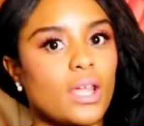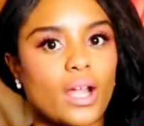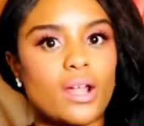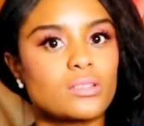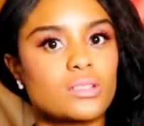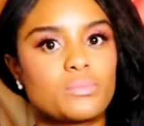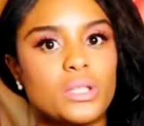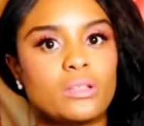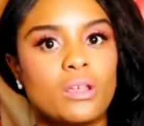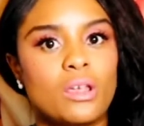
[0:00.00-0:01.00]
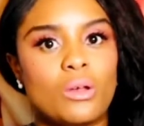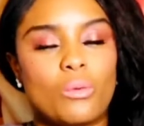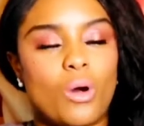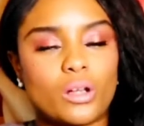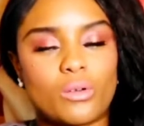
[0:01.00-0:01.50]
Like, I just been
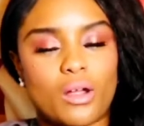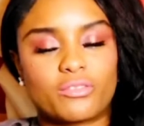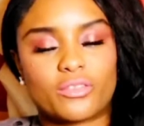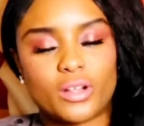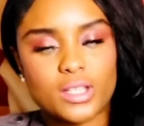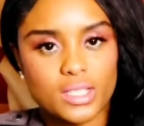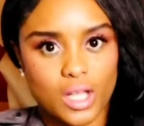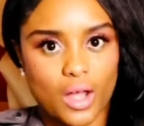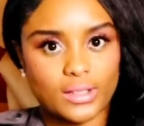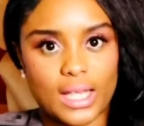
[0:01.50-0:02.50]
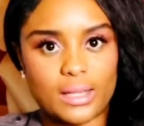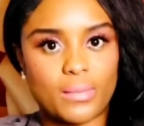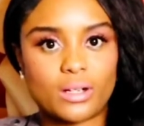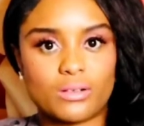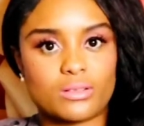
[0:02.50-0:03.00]
walking around freezing all day and
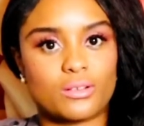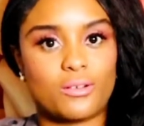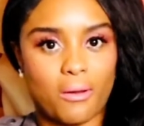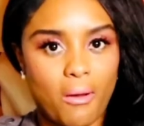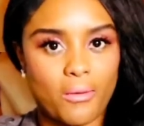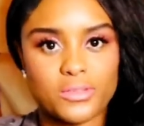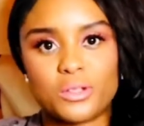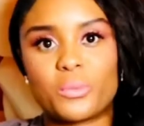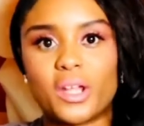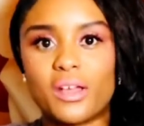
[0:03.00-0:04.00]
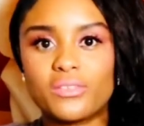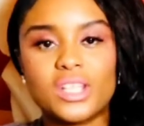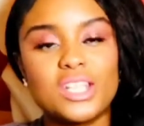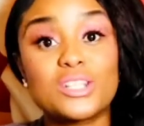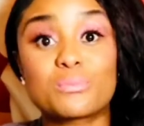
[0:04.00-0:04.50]
my curls are gone. So whatever
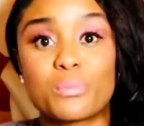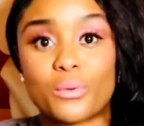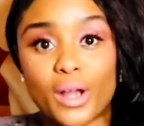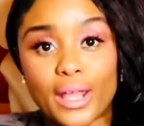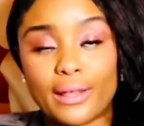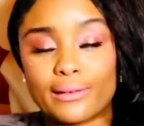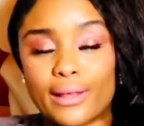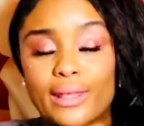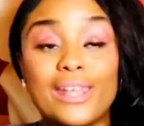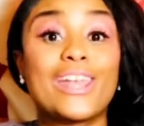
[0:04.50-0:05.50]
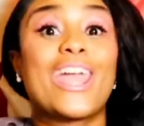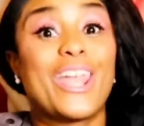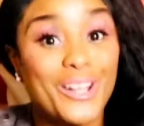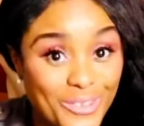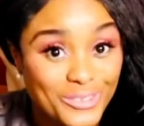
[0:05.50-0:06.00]
he sprayed, like, it
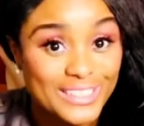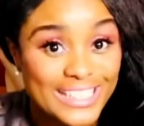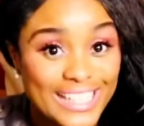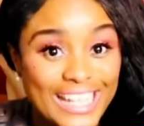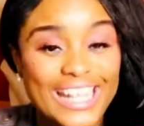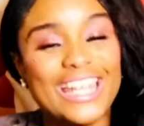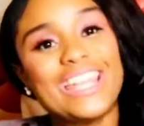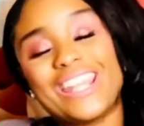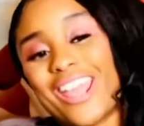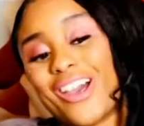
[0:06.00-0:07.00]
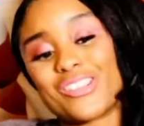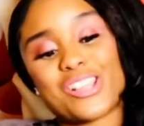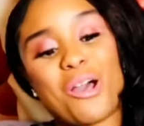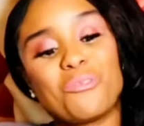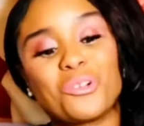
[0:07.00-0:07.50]
held. It held. So
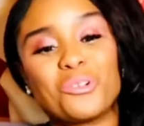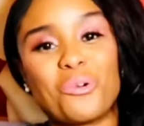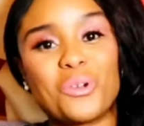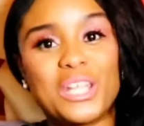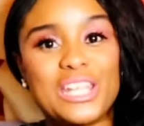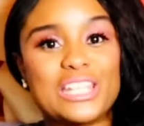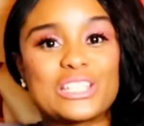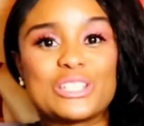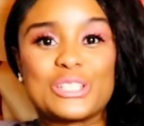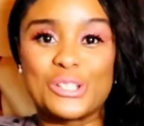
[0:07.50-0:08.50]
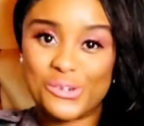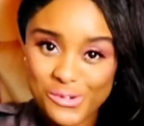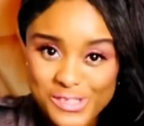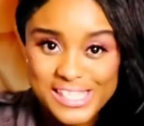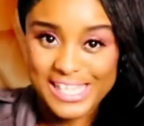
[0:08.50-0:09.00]
I want to know what he is
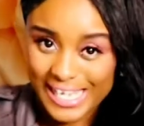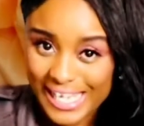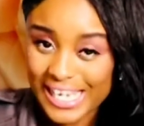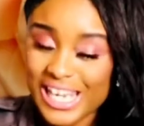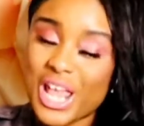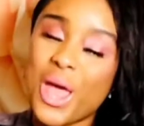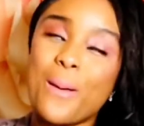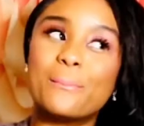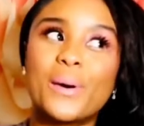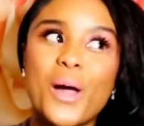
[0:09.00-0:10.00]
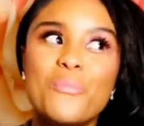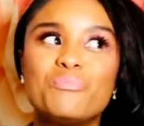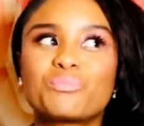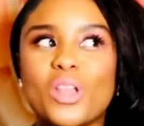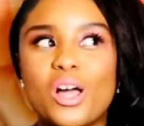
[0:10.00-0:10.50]
using.
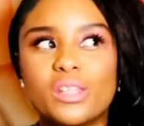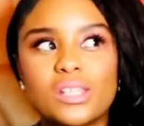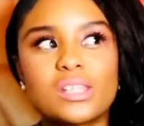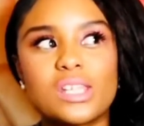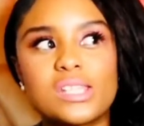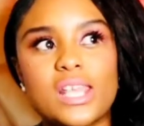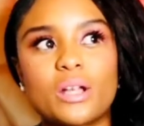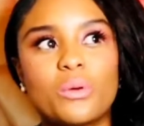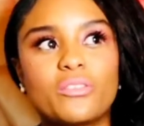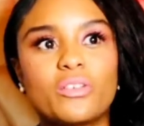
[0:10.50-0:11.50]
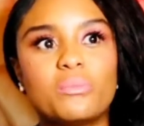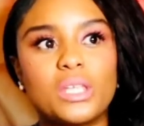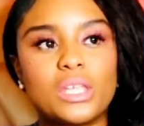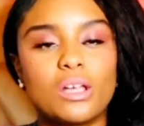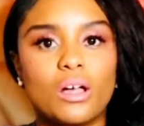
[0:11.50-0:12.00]
But another key takeaway for
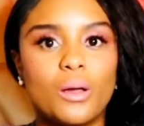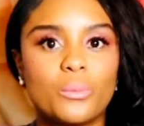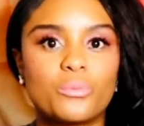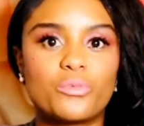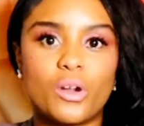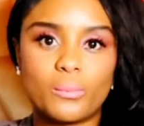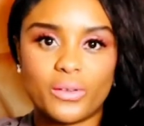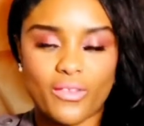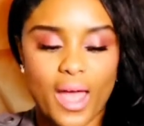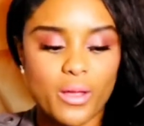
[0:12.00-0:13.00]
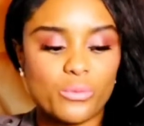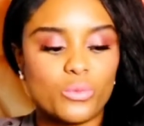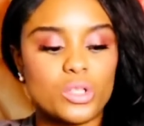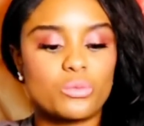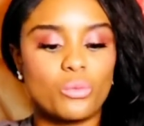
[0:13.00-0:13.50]
me from the fight
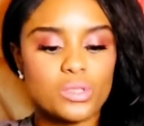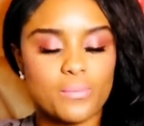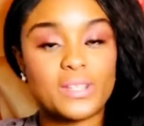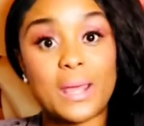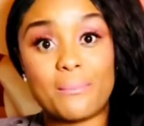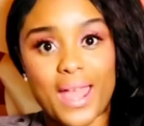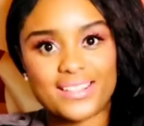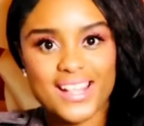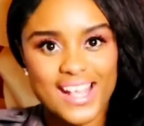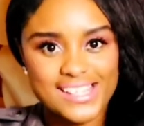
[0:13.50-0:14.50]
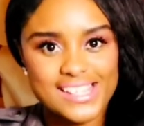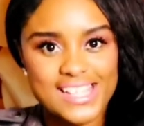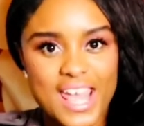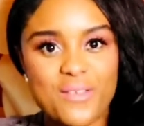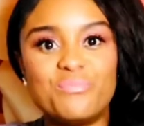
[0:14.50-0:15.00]
was something that Mike Tyson said.